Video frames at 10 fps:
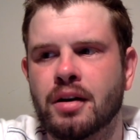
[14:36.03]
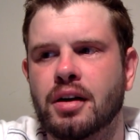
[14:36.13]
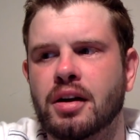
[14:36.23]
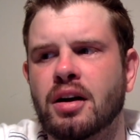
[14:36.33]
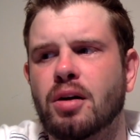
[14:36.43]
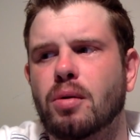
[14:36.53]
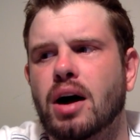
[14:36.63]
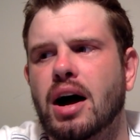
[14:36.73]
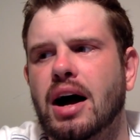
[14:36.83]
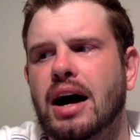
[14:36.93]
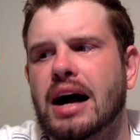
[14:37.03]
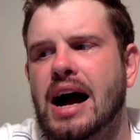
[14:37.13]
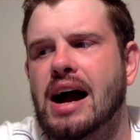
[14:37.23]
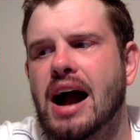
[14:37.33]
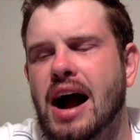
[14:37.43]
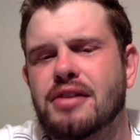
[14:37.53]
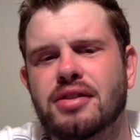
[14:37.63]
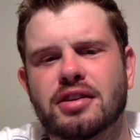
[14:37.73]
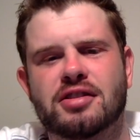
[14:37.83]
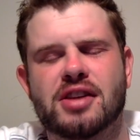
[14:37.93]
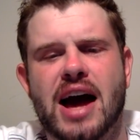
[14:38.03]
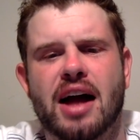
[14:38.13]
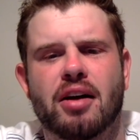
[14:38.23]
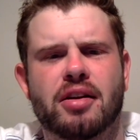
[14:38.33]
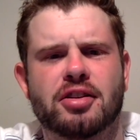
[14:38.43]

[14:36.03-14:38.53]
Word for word: You know, uh, I, I think Seattle